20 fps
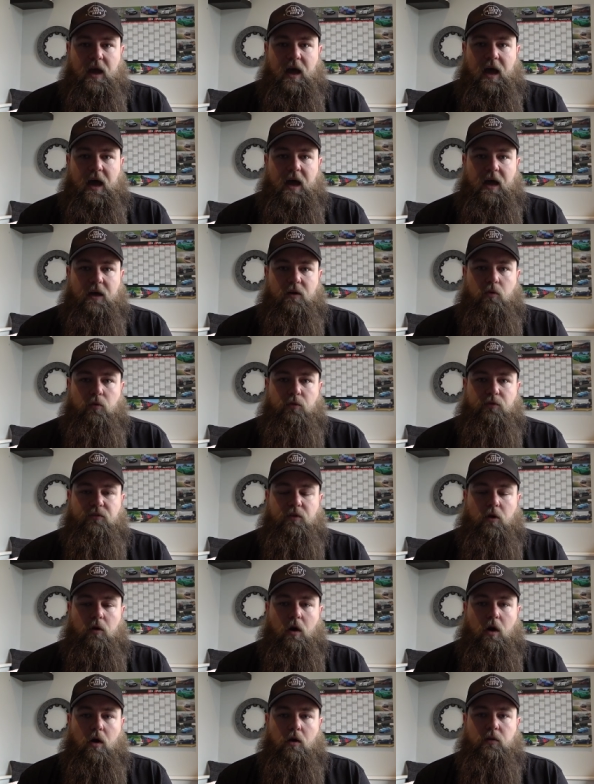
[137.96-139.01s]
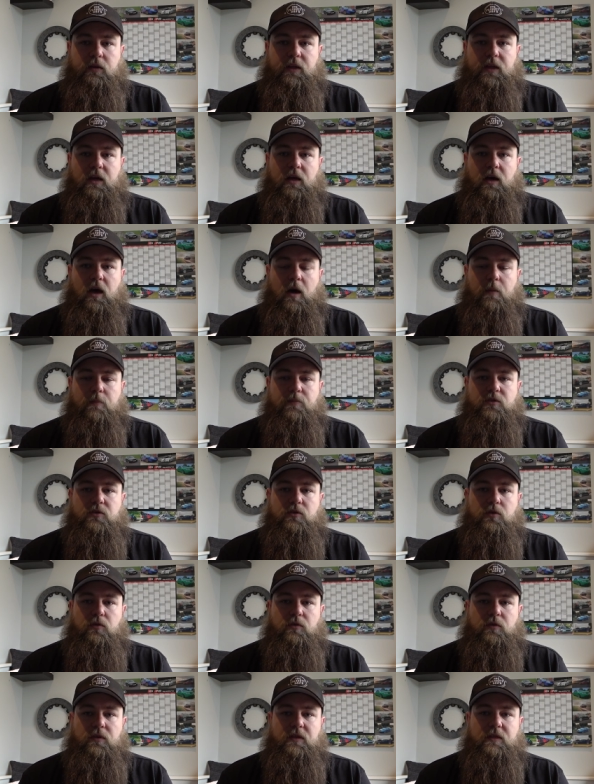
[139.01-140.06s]
And also I'll link up
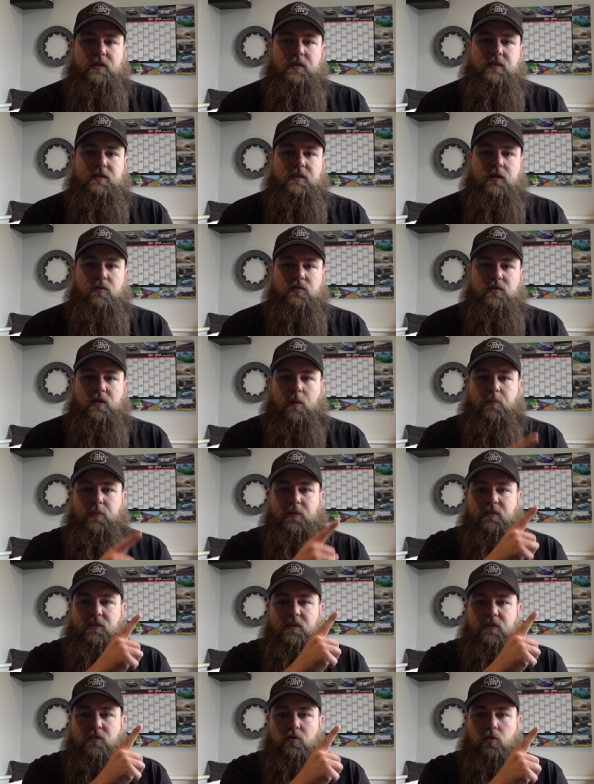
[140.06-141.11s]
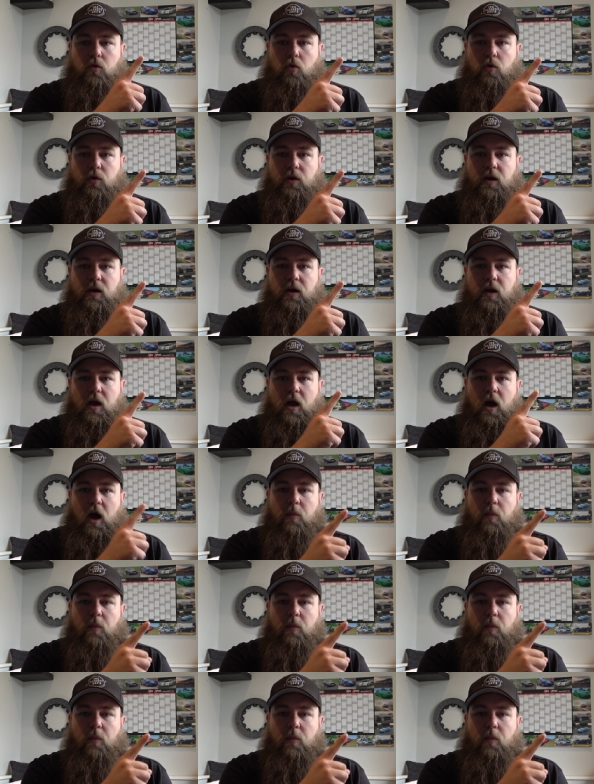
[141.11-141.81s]
to the details up in this corner,